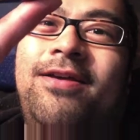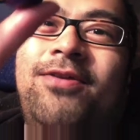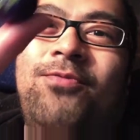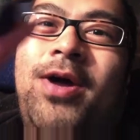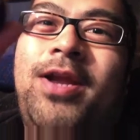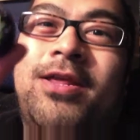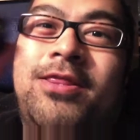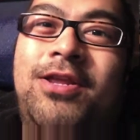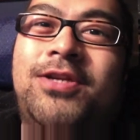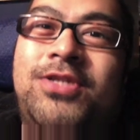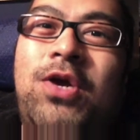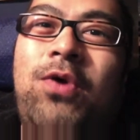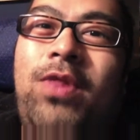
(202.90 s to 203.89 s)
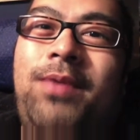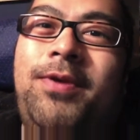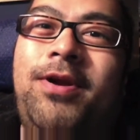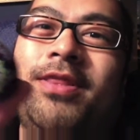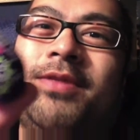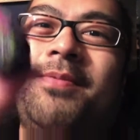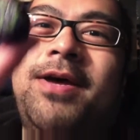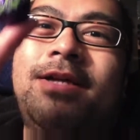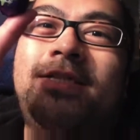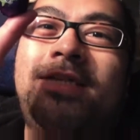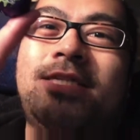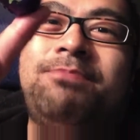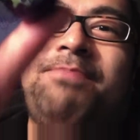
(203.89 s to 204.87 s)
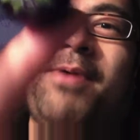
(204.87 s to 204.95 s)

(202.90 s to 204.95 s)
What? There's no limit on them? Just